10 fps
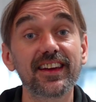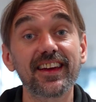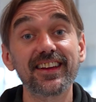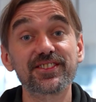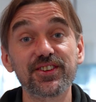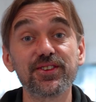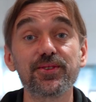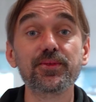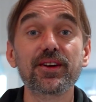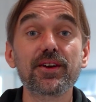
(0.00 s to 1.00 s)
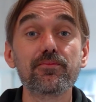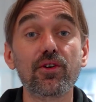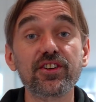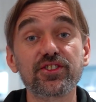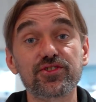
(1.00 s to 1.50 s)
into more
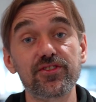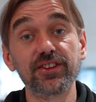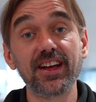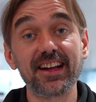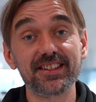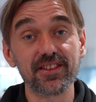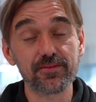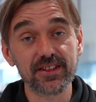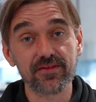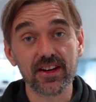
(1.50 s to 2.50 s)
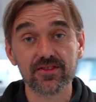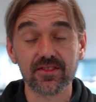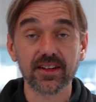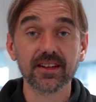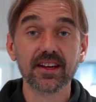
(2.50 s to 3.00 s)
industrial additive
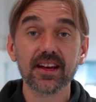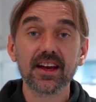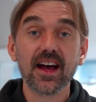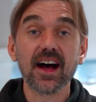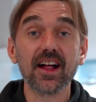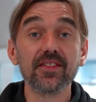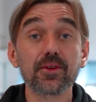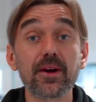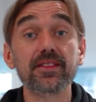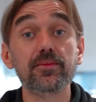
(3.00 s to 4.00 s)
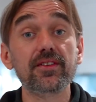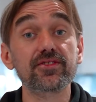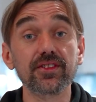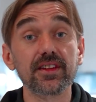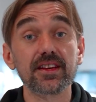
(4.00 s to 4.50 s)
manufacturing. And the way that we've
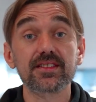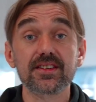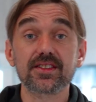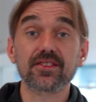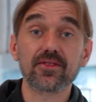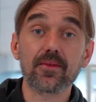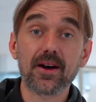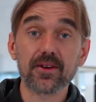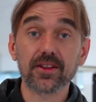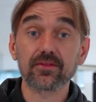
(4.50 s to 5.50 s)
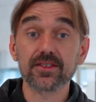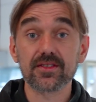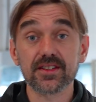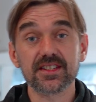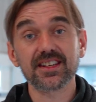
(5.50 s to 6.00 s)
done this is through our
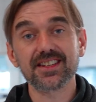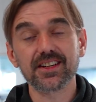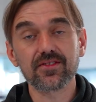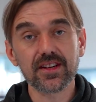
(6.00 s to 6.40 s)
360-degree